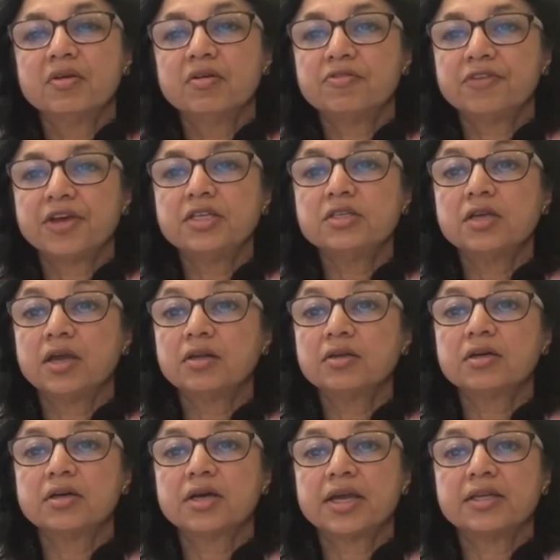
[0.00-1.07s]
Fate held
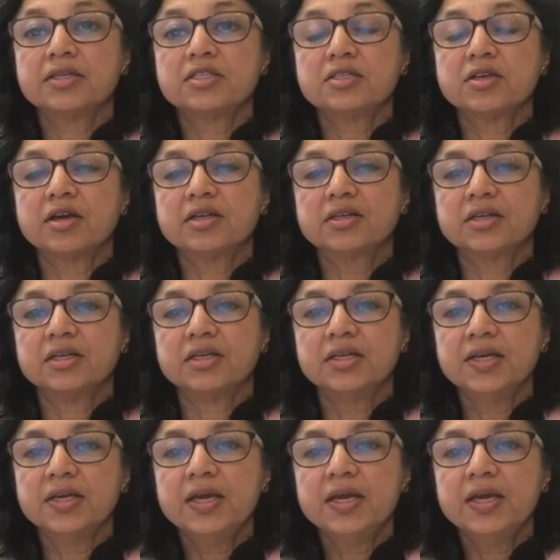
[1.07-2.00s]
her hand tightly,